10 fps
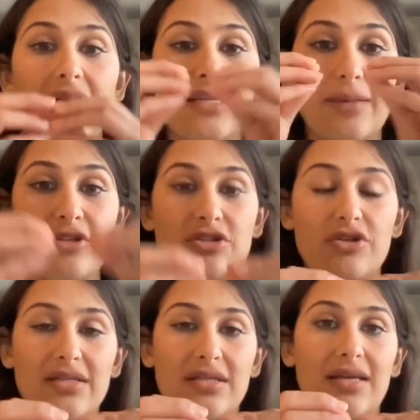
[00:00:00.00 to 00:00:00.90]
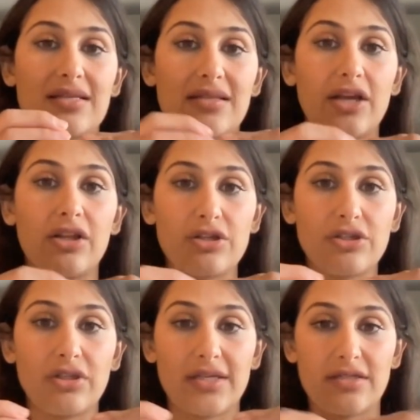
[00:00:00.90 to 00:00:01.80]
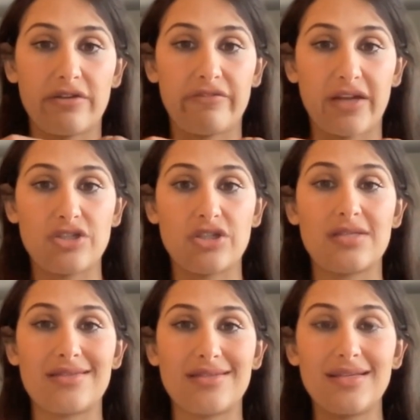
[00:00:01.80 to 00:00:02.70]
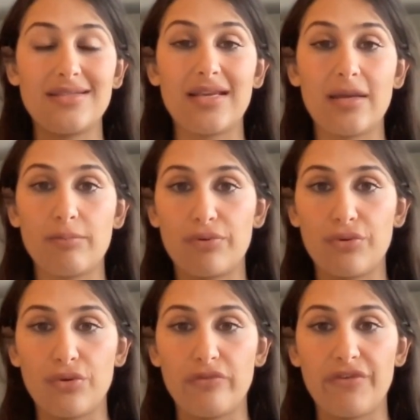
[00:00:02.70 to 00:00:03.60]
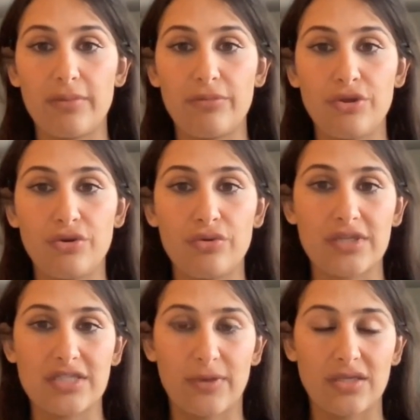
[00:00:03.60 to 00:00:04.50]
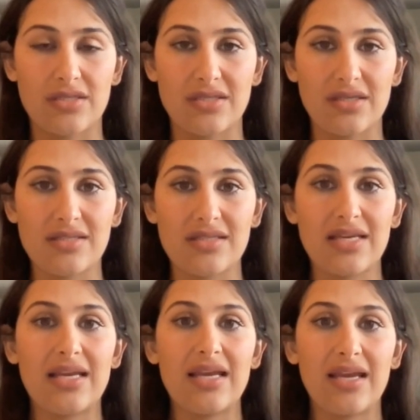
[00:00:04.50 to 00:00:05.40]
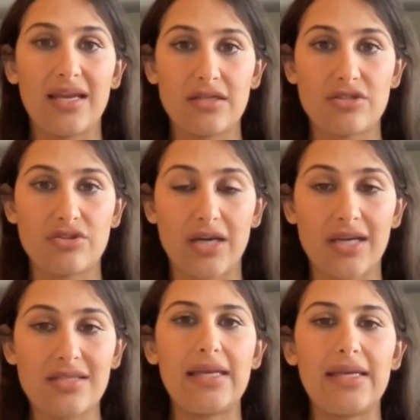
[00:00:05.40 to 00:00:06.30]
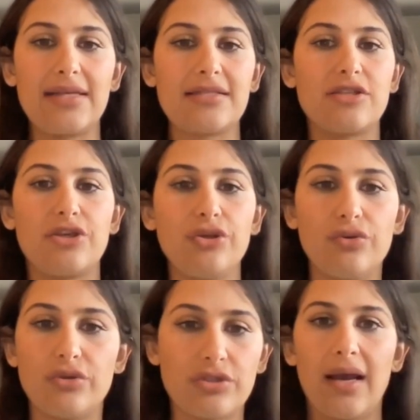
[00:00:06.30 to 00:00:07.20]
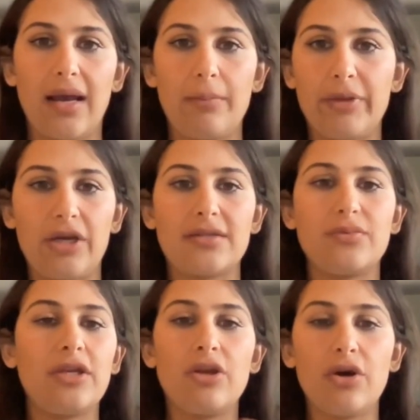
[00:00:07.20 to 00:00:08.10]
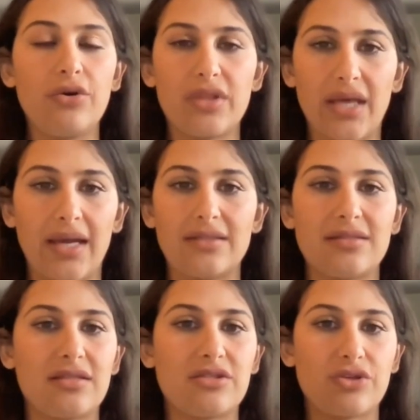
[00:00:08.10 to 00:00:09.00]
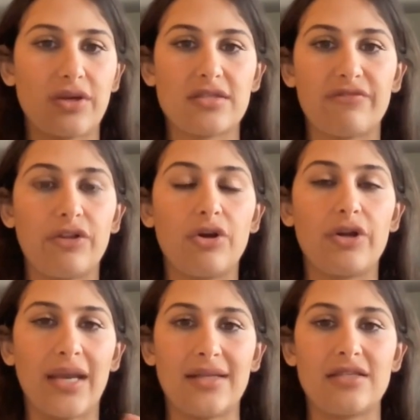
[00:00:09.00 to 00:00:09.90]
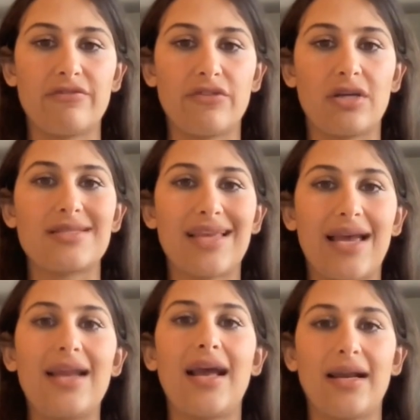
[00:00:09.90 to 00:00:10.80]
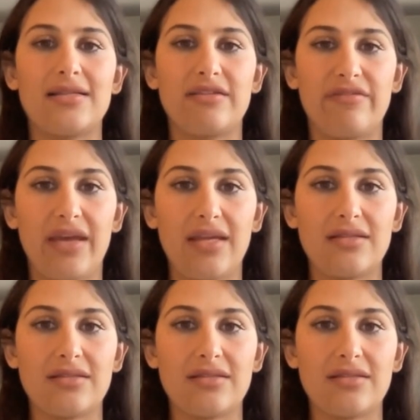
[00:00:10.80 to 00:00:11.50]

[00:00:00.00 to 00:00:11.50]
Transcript: demonstrated that psychological interventions did improve immune responses in stress is huge, because we know that stressful or negative thoughts can activate